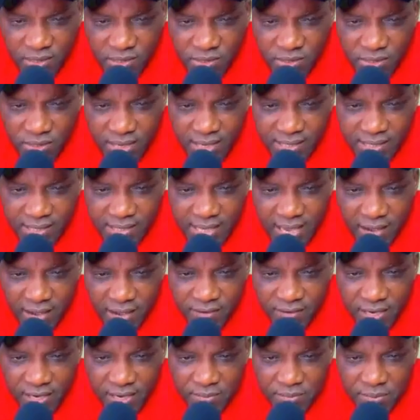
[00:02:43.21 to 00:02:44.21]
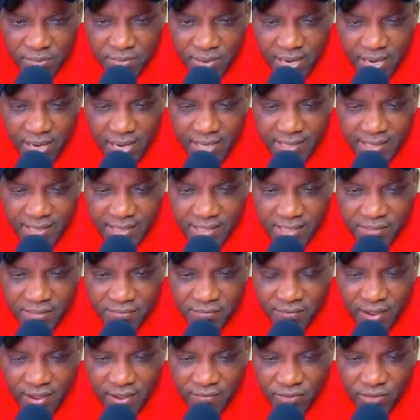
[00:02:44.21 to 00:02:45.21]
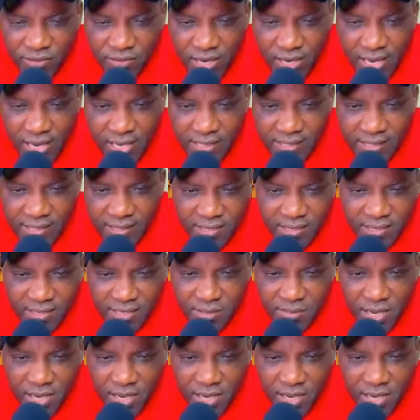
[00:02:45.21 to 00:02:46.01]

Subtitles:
You can see available balance is $5.